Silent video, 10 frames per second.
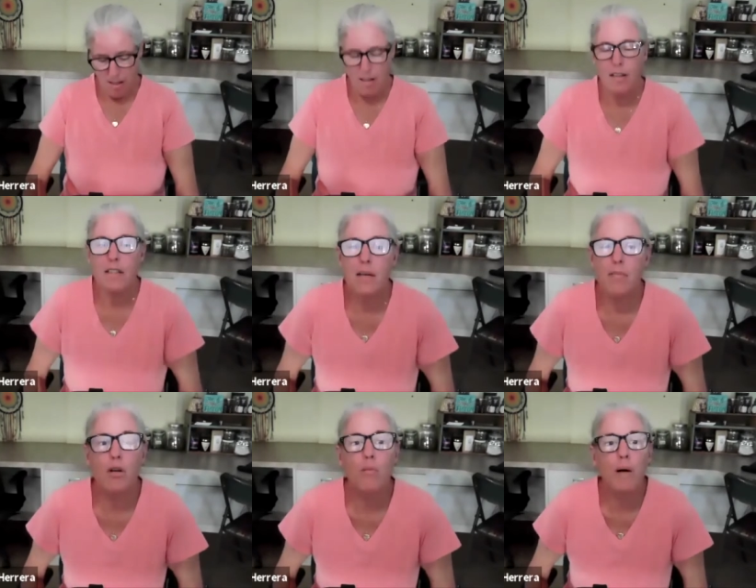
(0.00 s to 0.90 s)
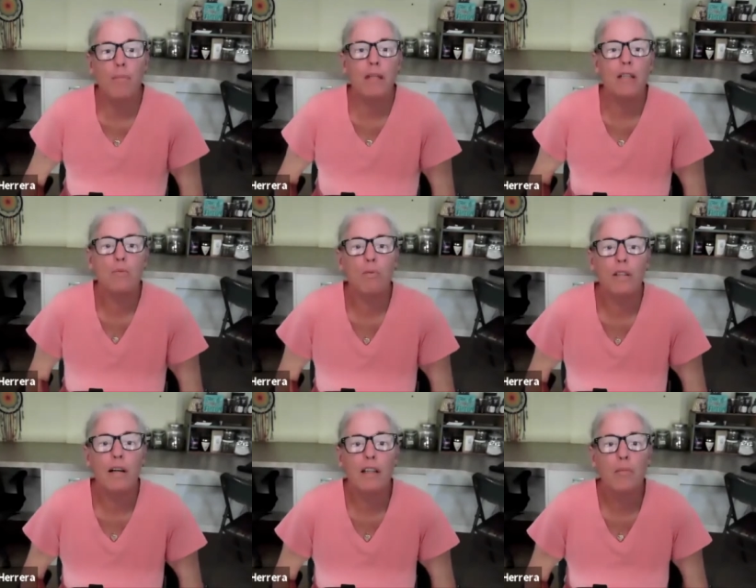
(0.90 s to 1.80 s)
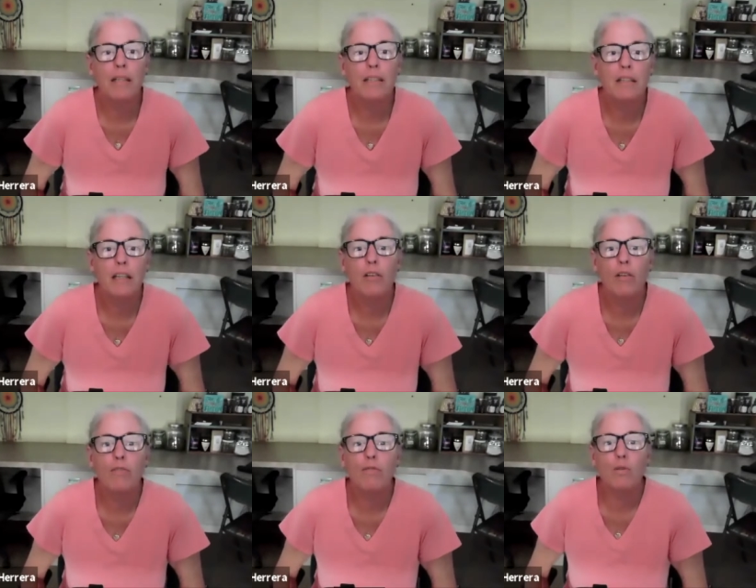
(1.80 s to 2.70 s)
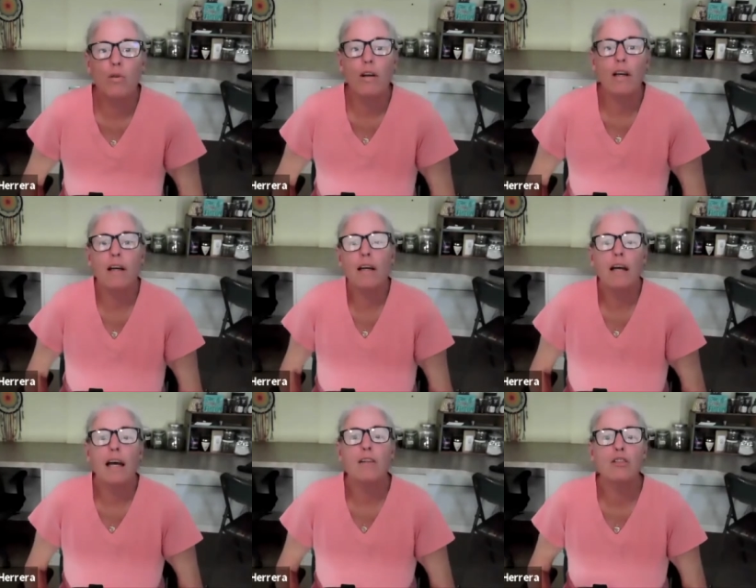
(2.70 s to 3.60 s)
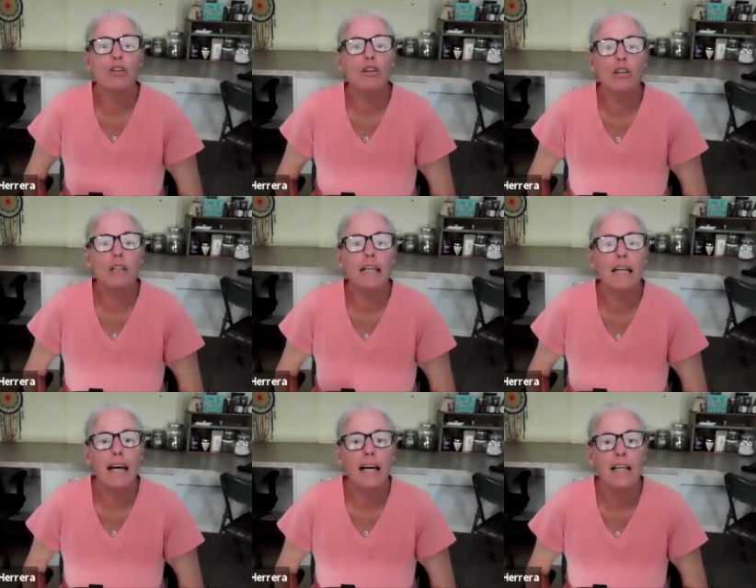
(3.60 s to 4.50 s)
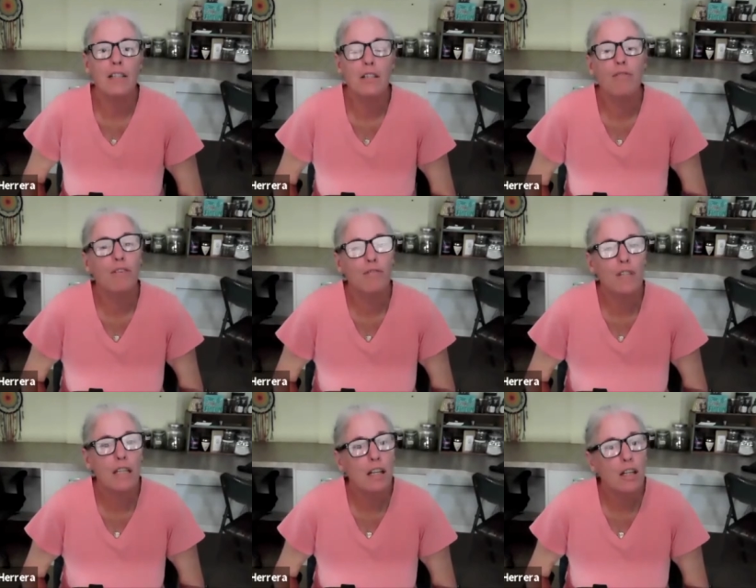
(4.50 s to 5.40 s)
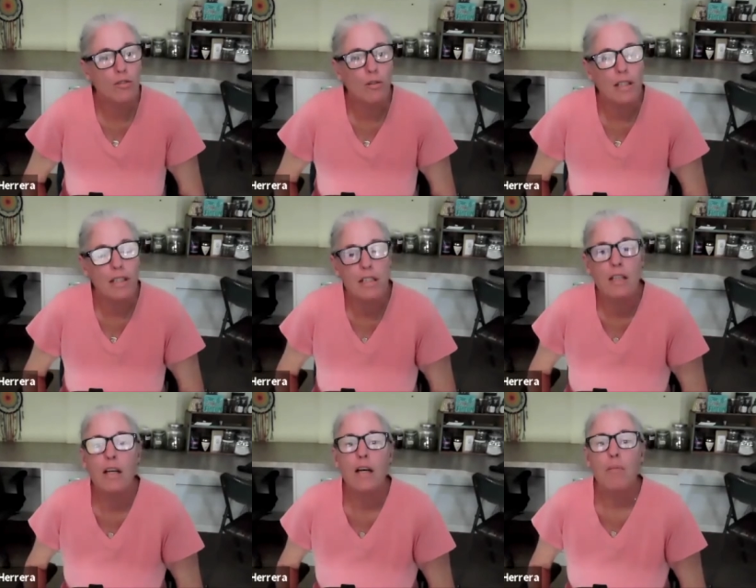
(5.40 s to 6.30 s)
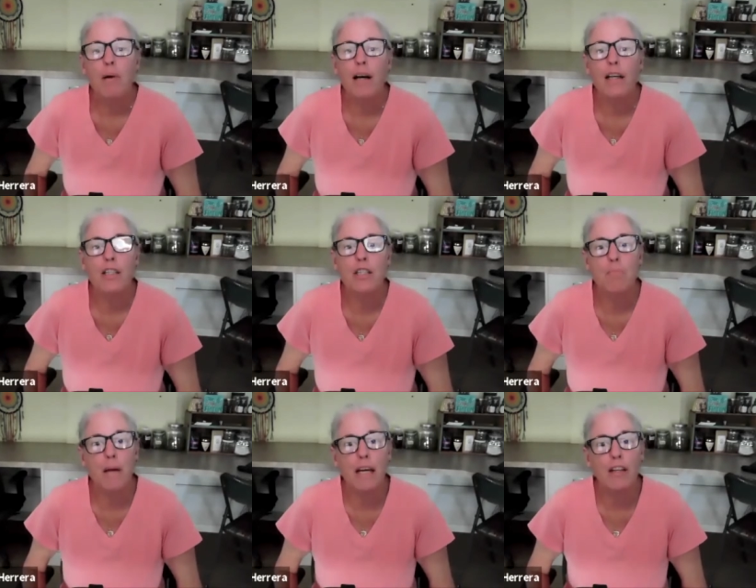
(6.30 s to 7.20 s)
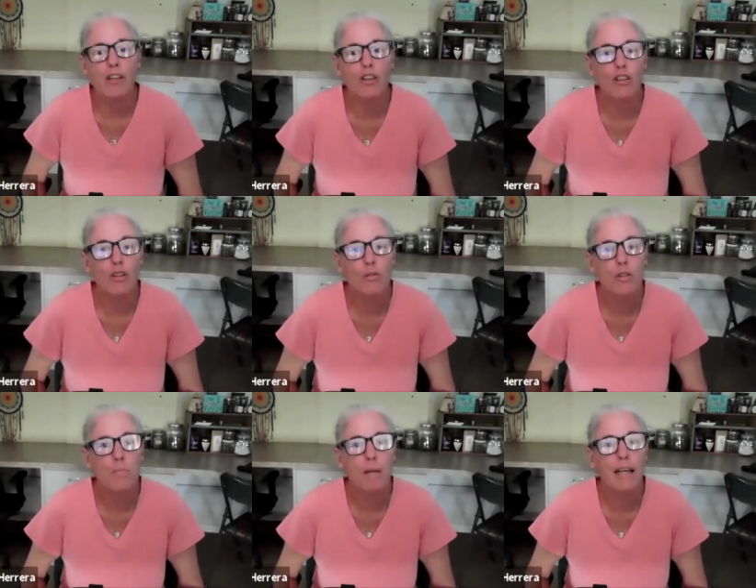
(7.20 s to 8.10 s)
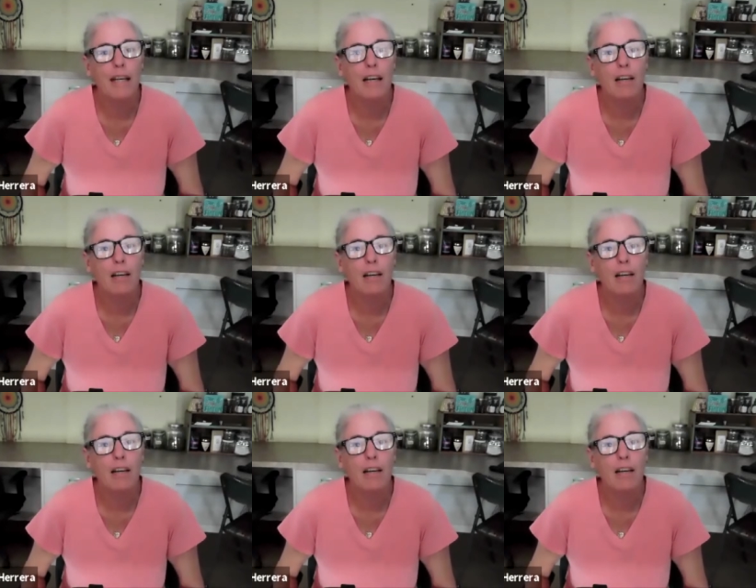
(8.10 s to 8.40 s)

The Seminole Pumpkins were documented here in Florida as early as the 1500s by a Spaniard who was being held